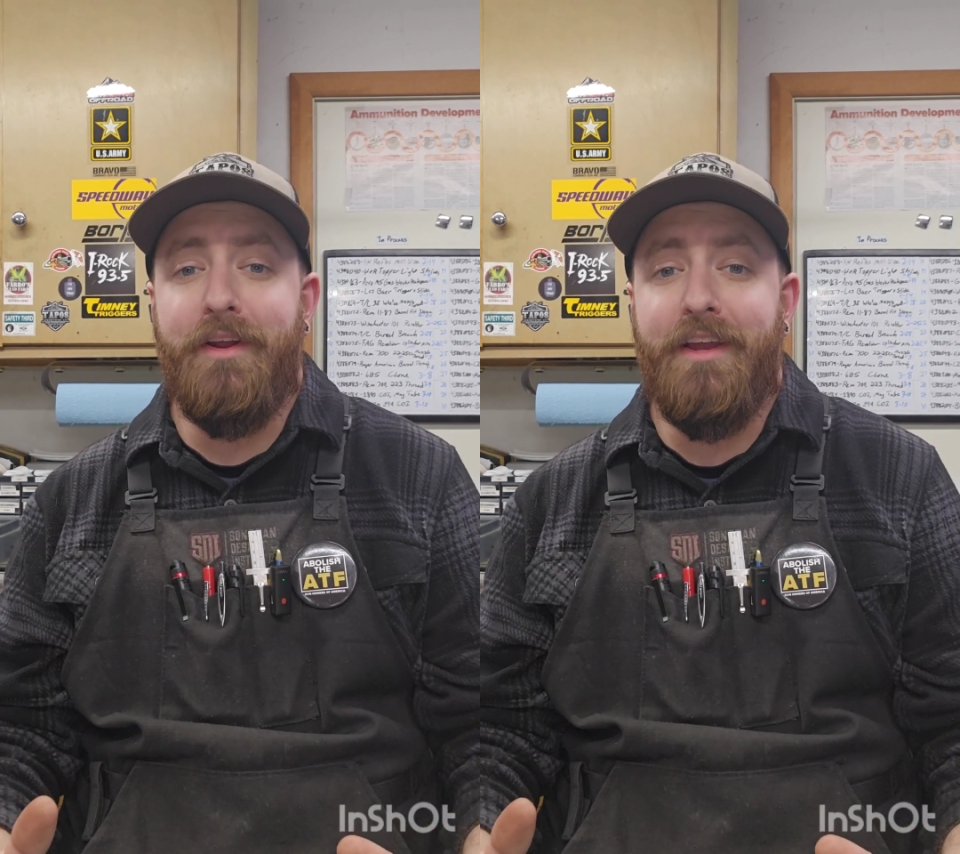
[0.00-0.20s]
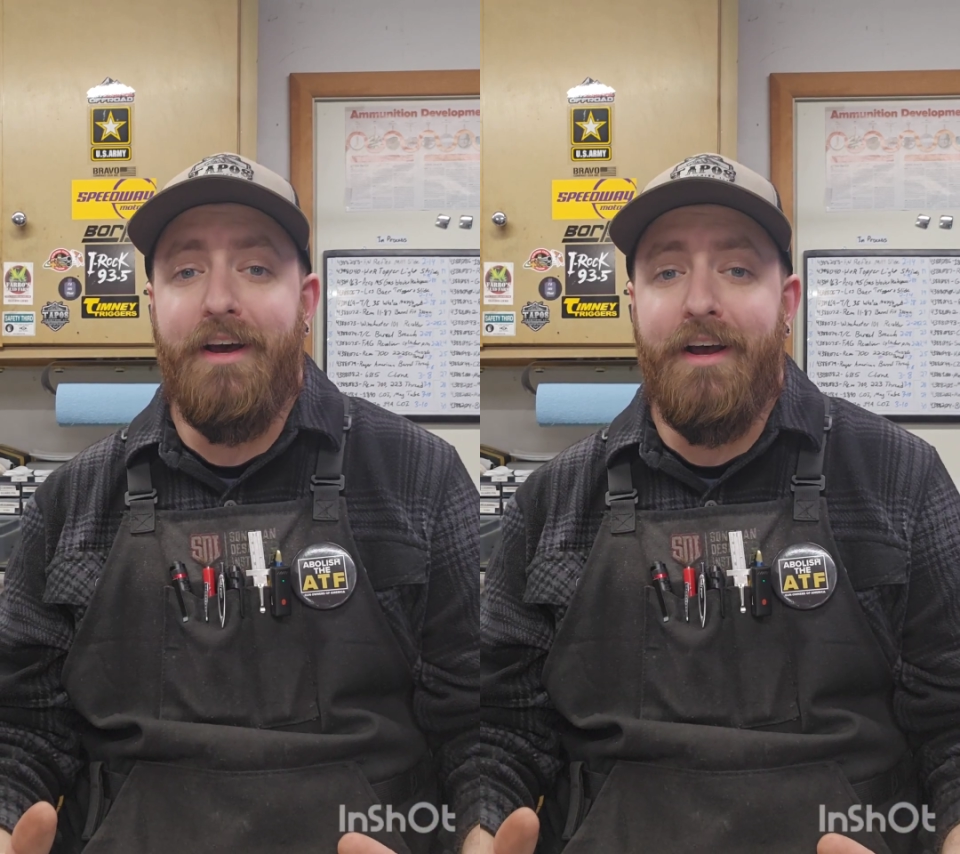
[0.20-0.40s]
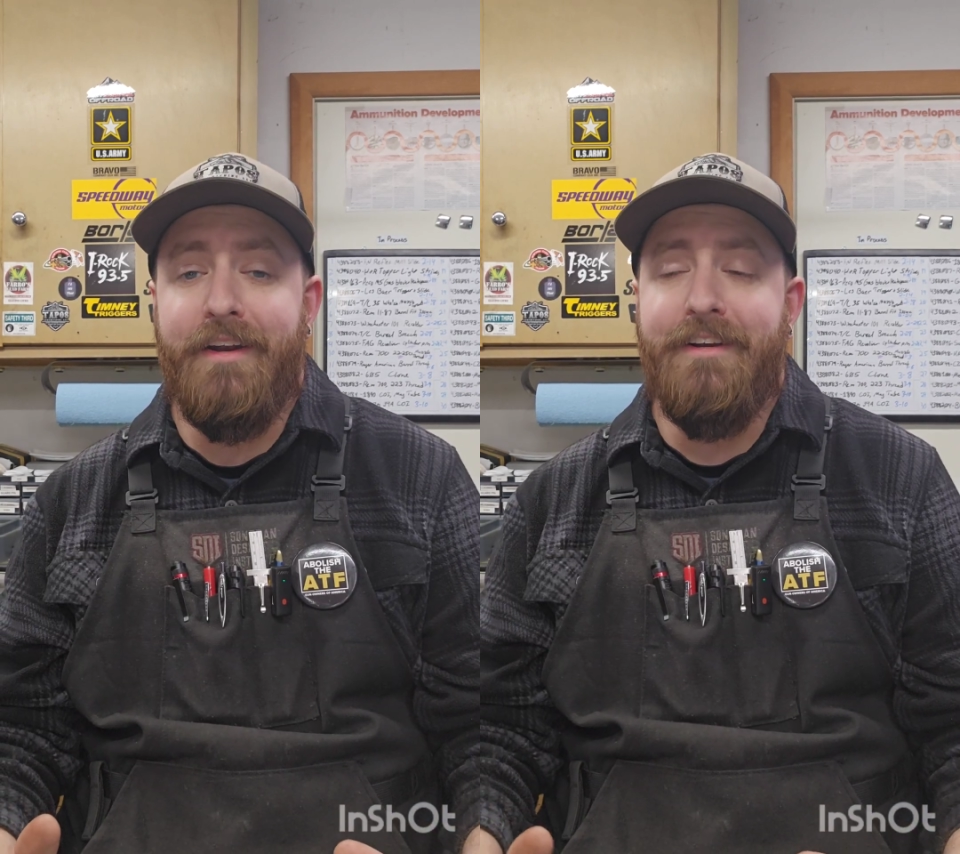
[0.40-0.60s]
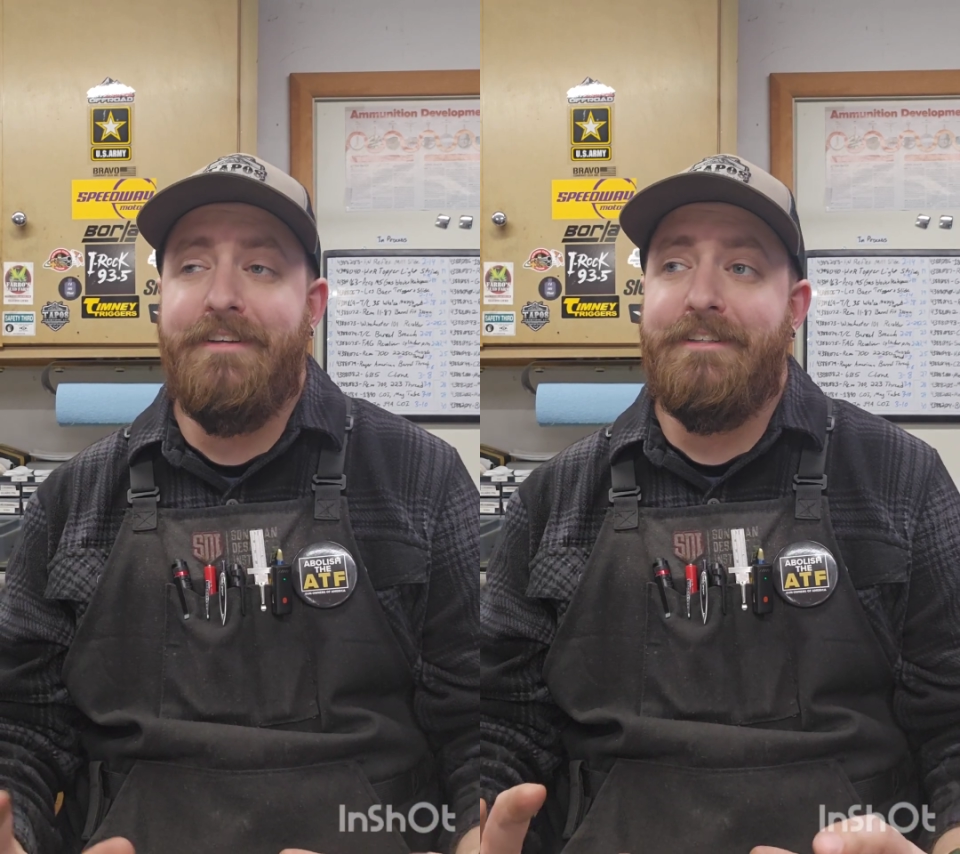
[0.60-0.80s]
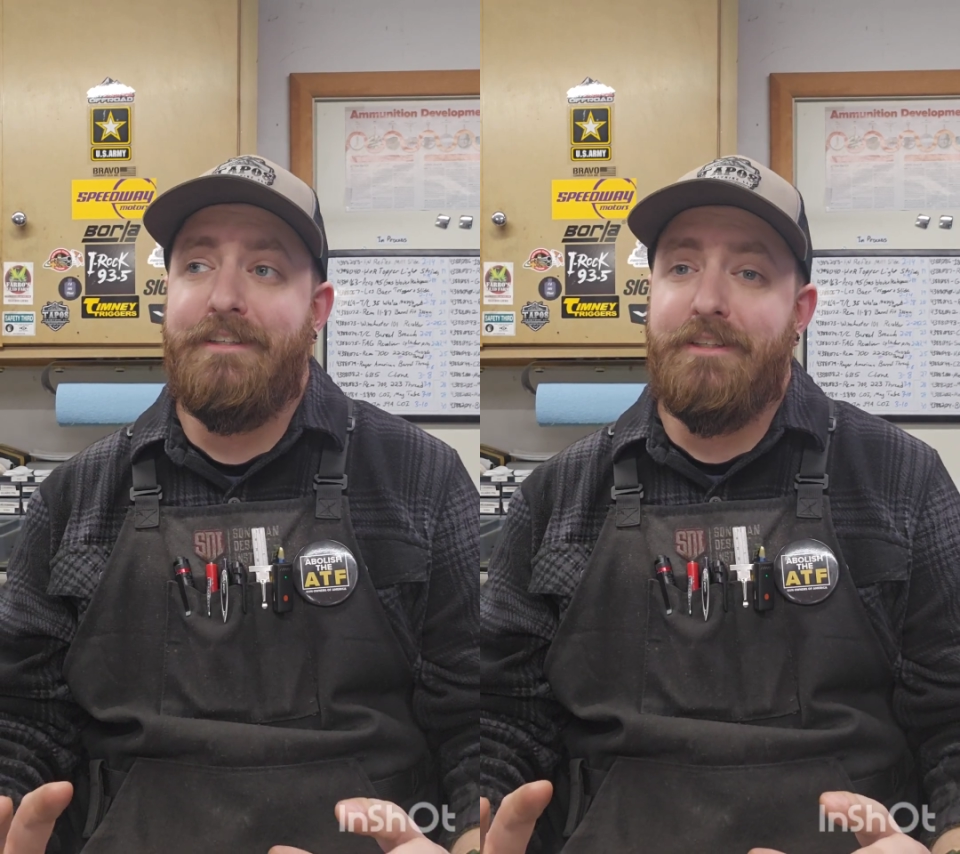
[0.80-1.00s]
a gun,
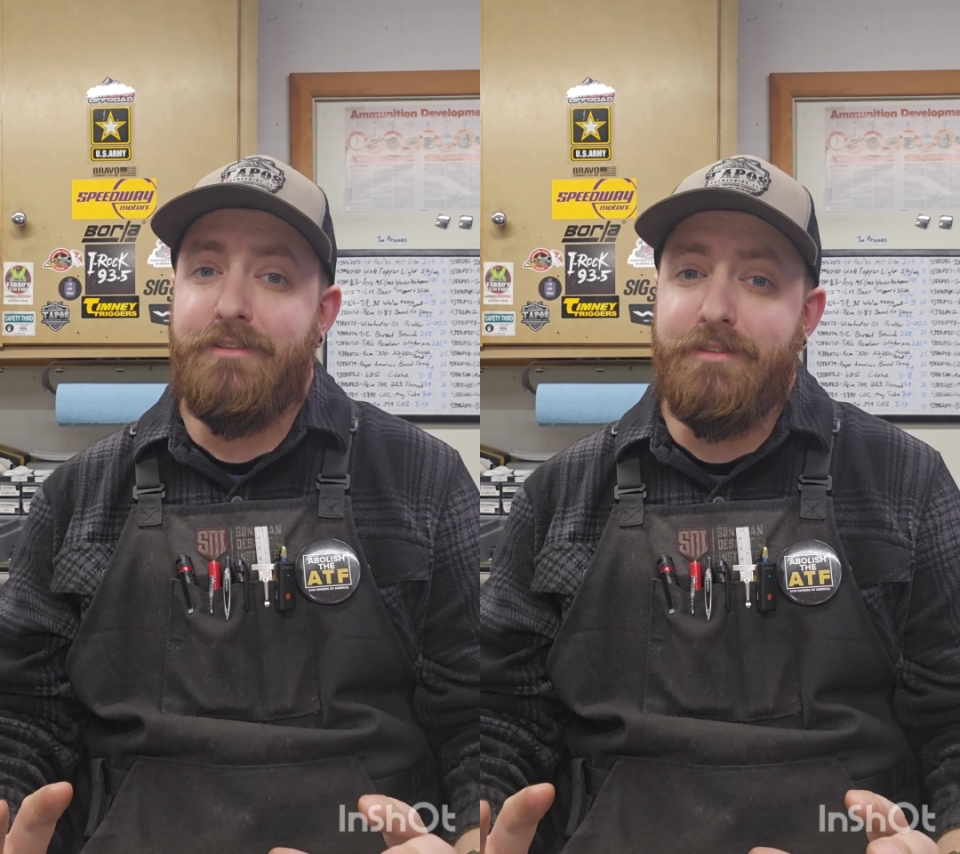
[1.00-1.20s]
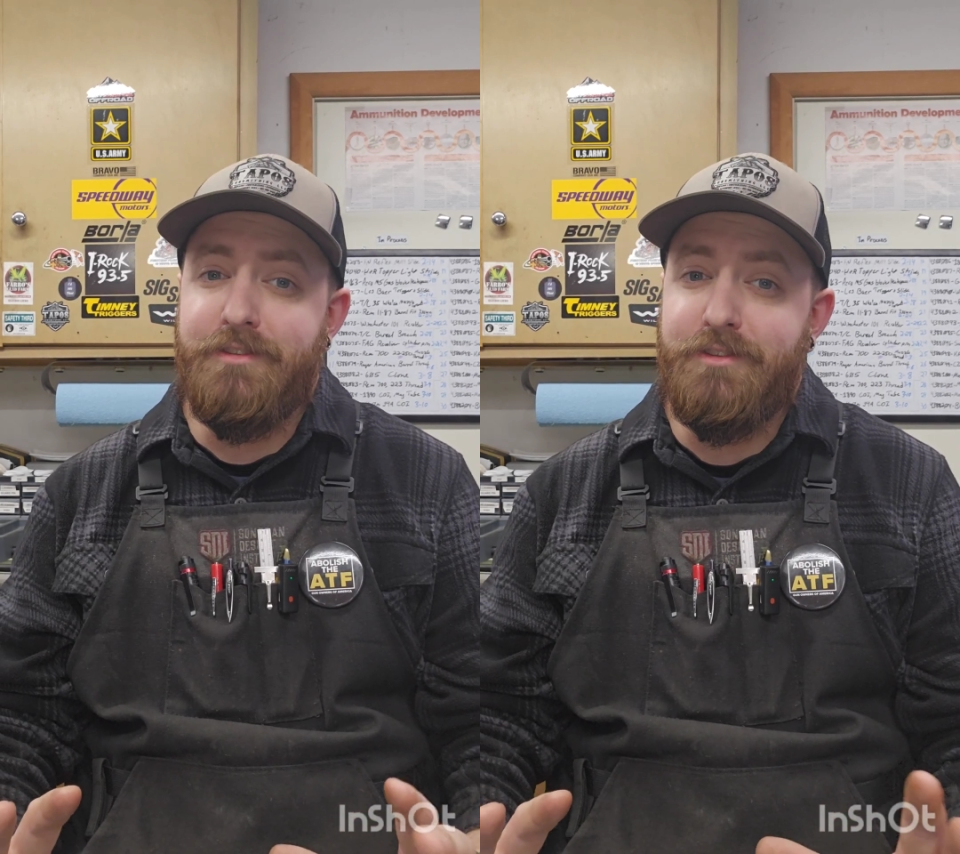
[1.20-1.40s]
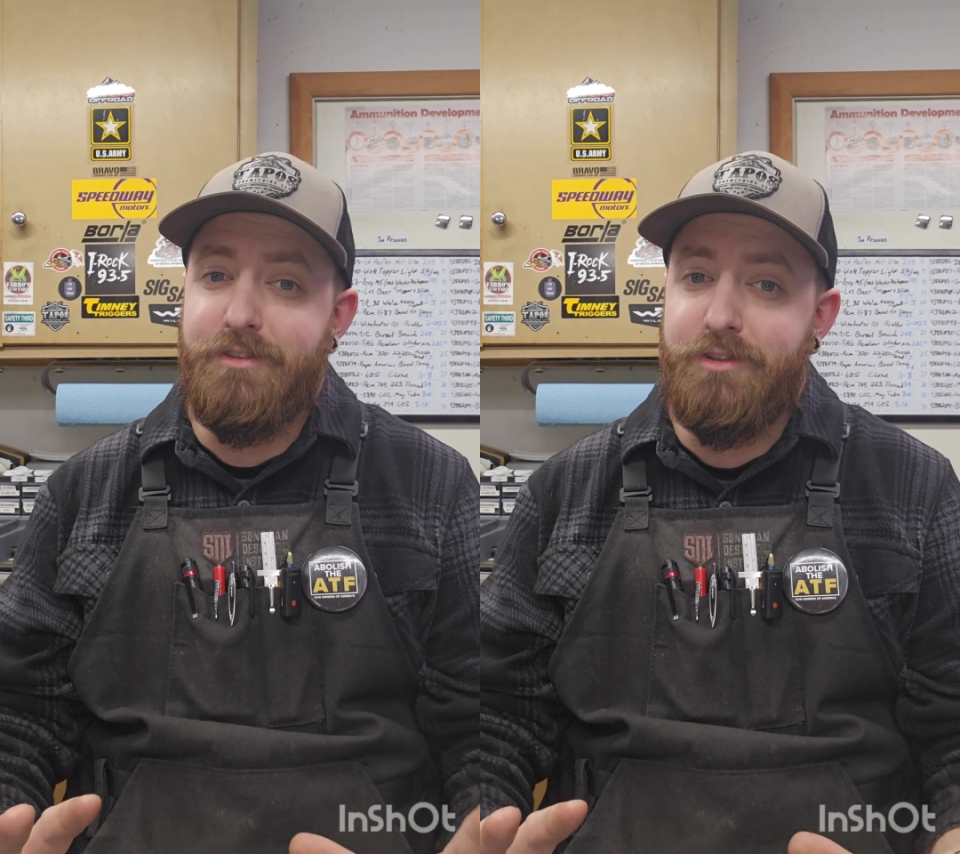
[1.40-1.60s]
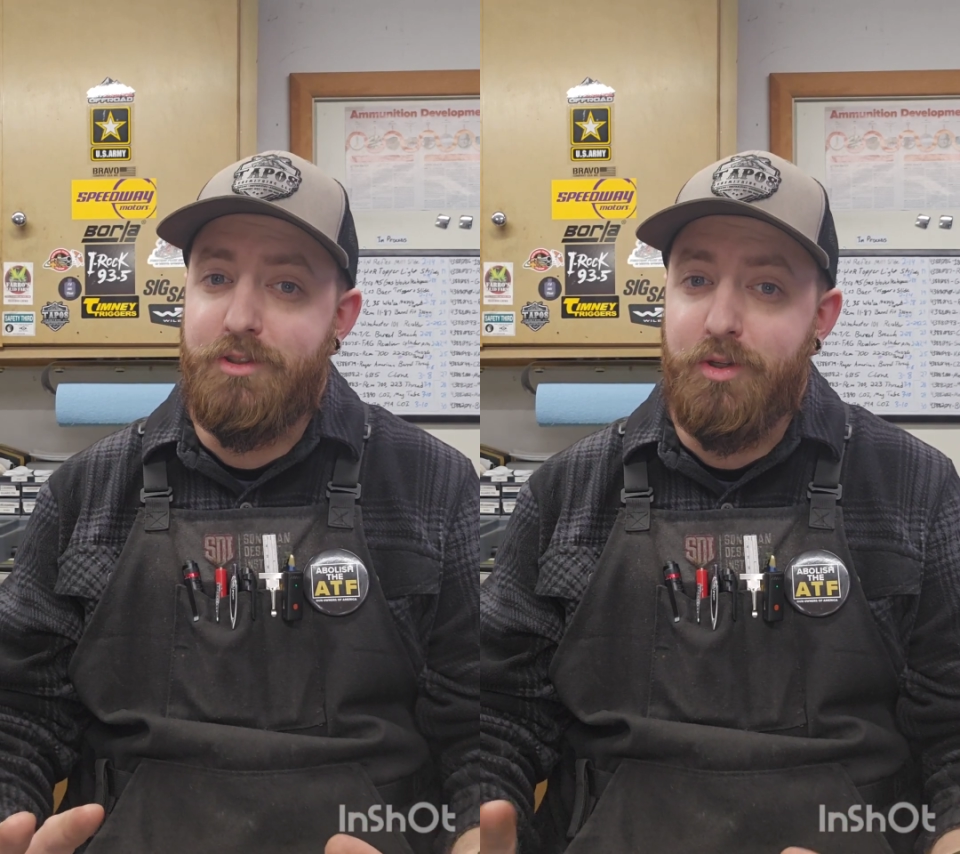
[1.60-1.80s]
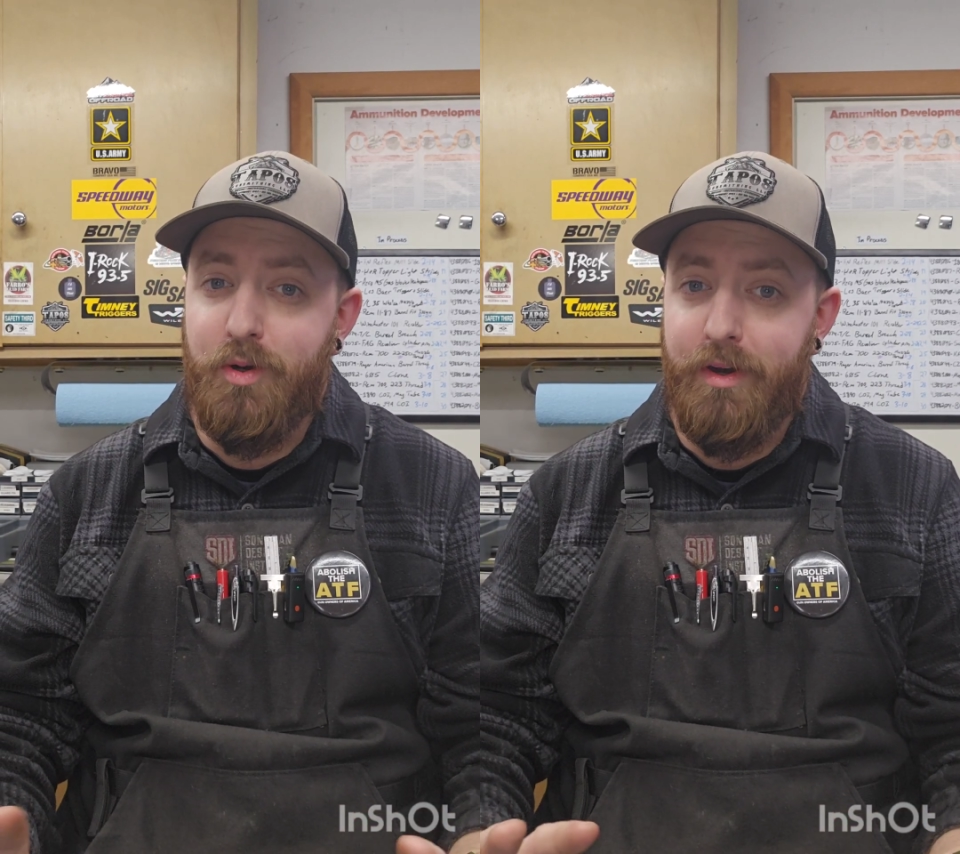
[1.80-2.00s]

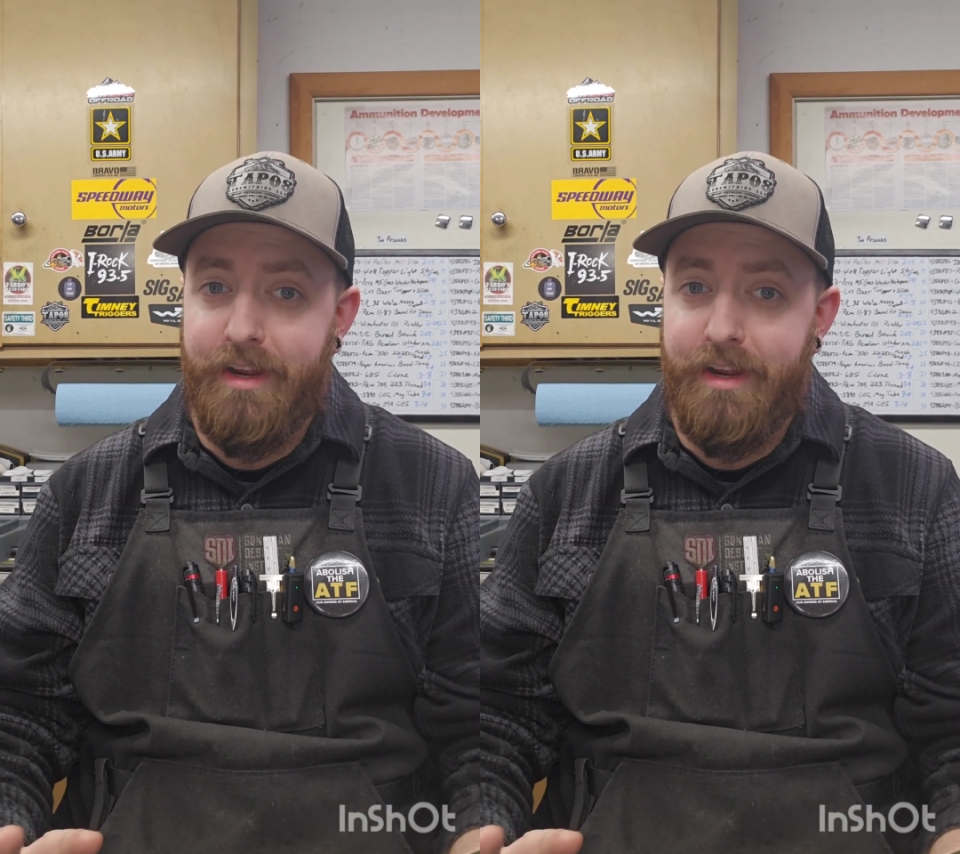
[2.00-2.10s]
do